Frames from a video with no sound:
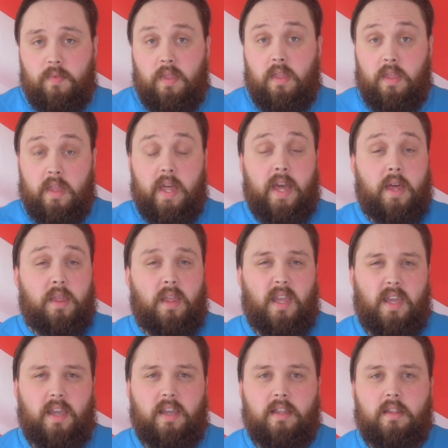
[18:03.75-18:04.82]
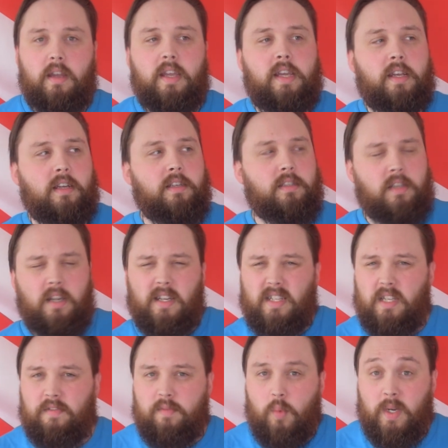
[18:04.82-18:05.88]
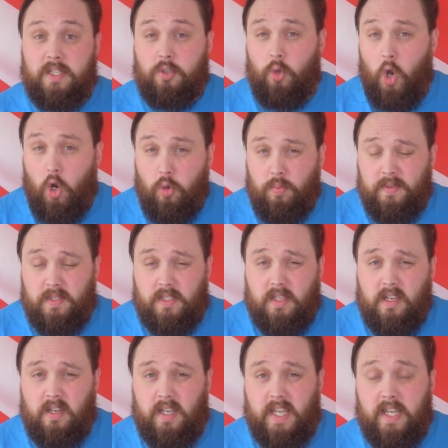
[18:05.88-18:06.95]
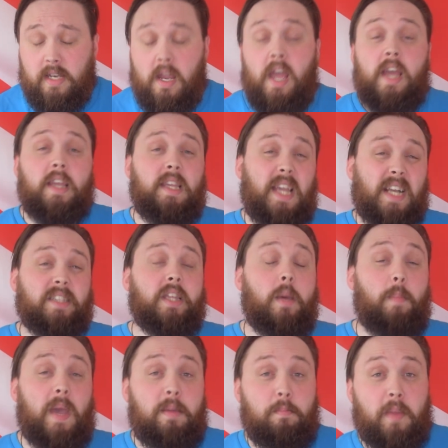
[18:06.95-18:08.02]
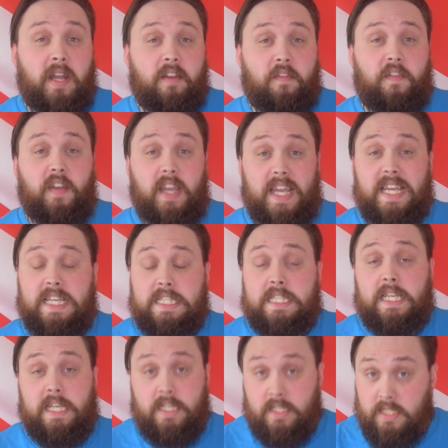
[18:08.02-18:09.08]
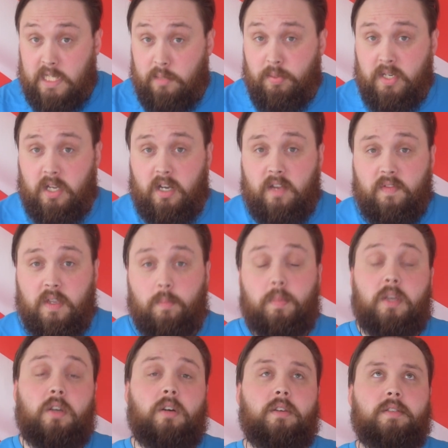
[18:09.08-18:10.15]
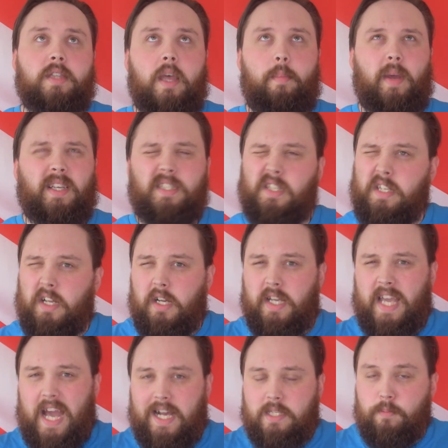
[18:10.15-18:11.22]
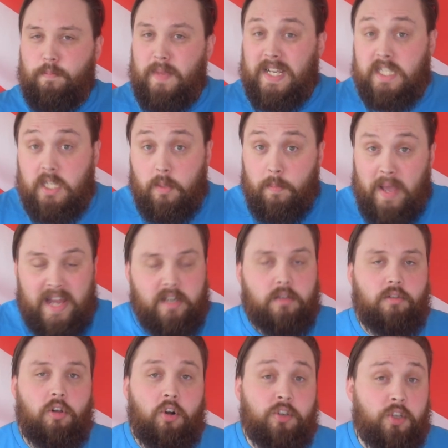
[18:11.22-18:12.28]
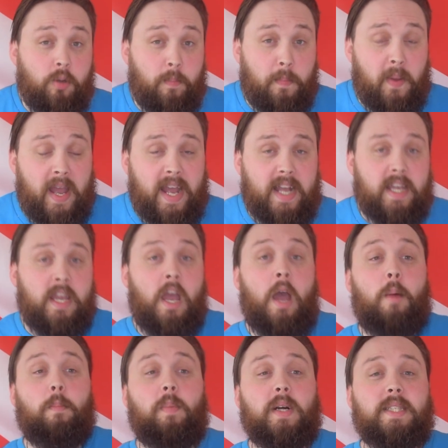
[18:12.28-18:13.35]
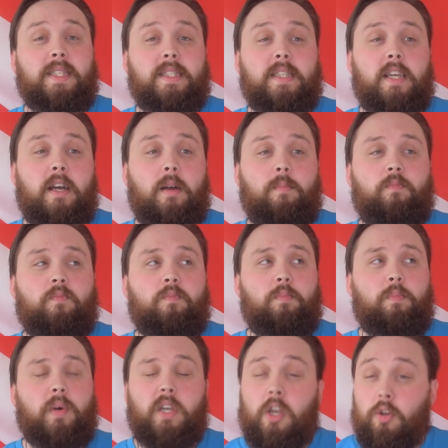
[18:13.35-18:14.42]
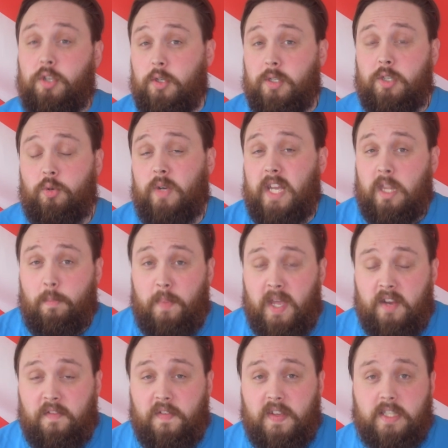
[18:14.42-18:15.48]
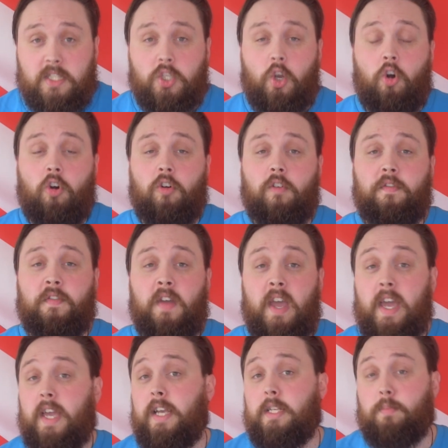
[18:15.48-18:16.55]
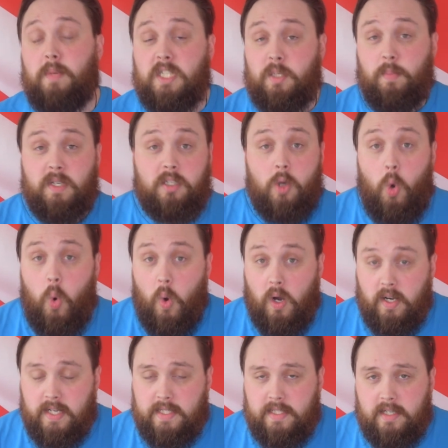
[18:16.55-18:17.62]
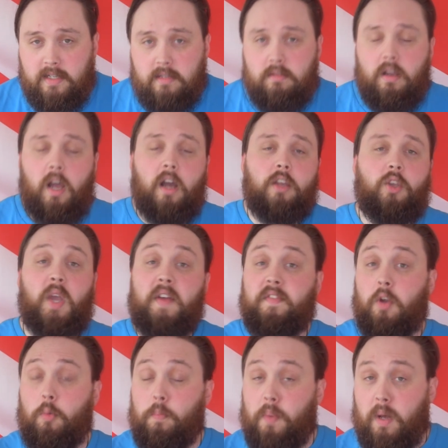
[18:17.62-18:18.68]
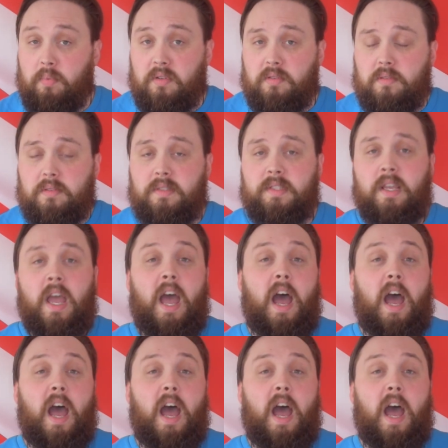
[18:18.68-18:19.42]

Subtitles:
their thing in a slightly different way to open circuit. Yes, their main benefit is in deeper diving because they're basically a gas mixing panel on your back, but no, you still get the benefits of it's much quieter. You have no bubbles,